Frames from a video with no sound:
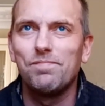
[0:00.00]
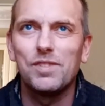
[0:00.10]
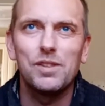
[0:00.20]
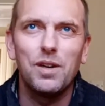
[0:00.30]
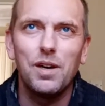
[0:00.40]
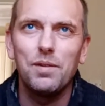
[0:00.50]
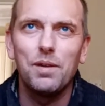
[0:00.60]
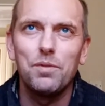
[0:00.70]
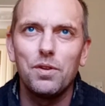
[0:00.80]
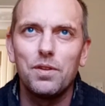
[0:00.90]
So
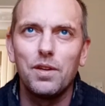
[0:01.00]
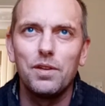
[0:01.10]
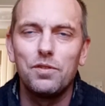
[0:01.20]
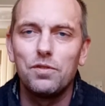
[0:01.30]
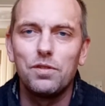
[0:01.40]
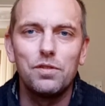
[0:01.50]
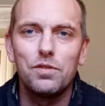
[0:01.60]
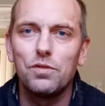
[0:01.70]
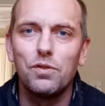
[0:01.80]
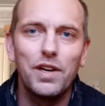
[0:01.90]
I'm not
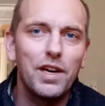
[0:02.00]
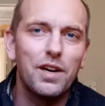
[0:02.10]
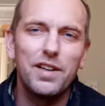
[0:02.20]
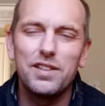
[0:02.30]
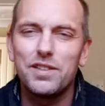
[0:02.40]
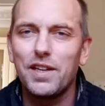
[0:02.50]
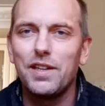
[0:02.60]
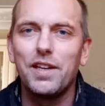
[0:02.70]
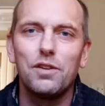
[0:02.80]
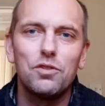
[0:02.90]
sure
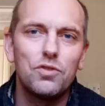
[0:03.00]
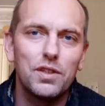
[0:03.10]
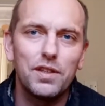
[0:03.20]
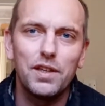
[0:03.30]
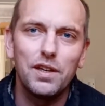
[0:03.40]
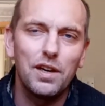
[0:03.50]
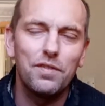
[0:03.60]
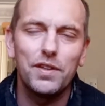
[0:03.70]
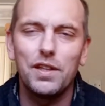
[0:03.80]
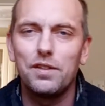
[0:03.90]
exactly how strict they are. I
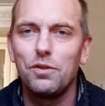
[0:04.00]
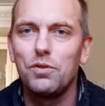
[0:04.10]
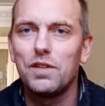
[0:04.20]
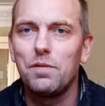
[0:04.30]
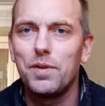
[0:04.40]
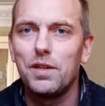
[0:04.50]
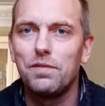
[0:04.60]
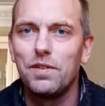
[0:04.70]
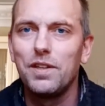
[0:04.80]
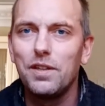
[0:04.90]
think they do give a bit
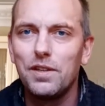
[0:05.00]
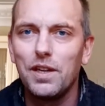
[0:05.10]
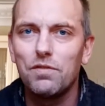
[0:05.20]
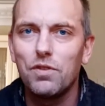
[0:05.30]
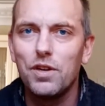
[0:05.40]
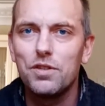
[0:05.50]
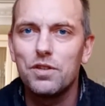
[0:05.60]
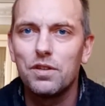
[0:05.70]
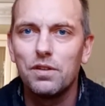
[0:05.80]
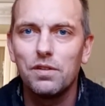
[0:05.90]
of
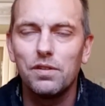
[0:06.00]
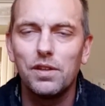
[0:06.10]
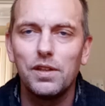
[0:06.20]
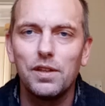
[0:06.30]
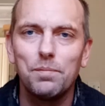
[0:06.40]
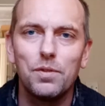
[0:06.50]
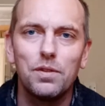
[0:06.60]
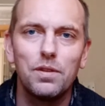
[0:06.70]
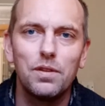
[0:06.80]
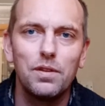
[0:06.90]
leverage. The
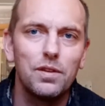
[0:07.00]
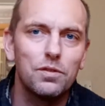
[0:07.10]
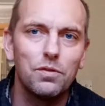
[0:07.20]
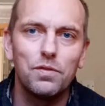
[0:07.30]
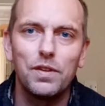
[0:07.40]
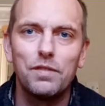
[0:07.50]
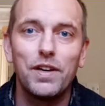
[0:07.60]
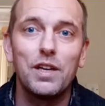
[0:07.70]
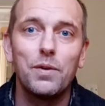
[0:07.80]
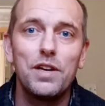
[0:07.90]
sort of
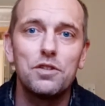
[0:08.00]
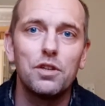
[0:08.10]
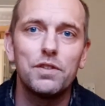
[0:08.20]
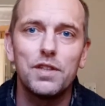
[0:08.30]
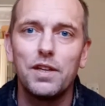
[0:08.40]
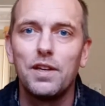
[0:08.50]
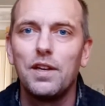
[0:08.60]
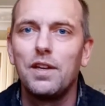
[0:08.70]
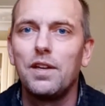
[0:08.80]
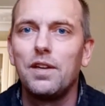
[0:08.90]
evaluation officer
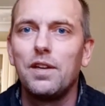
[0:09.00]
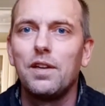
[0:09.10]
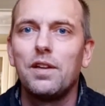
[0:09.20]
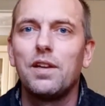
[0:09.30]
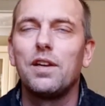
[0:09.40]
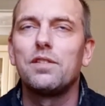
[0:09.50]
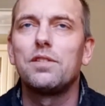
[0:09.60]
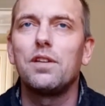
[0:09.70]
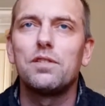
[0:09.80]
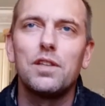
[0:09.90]

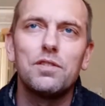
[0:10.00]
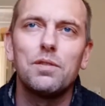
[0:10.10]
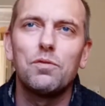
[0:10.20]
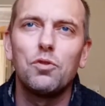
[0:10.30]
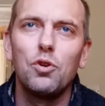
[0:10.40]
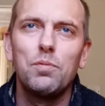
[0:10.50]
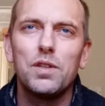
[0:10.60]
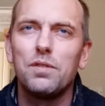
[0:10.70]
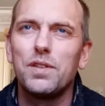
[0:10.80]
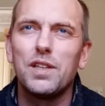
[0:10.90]
does give some room. I
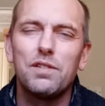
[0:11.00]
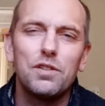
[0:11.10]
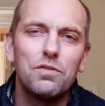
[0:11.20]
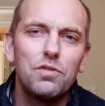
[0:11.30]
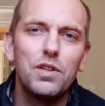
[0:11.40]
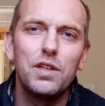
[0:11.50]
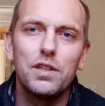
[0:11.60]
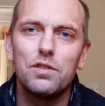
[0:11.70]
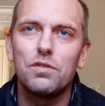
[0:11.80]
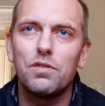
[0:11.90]
don't think they're really
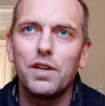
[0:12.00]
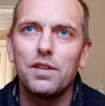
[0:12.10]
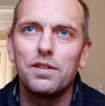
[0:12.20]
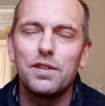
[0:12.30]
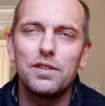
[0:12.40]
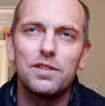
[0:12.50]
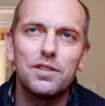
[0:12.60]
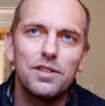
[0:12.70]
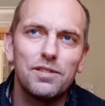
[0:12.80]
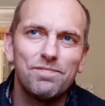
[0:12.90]
as strict
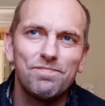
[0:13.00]
as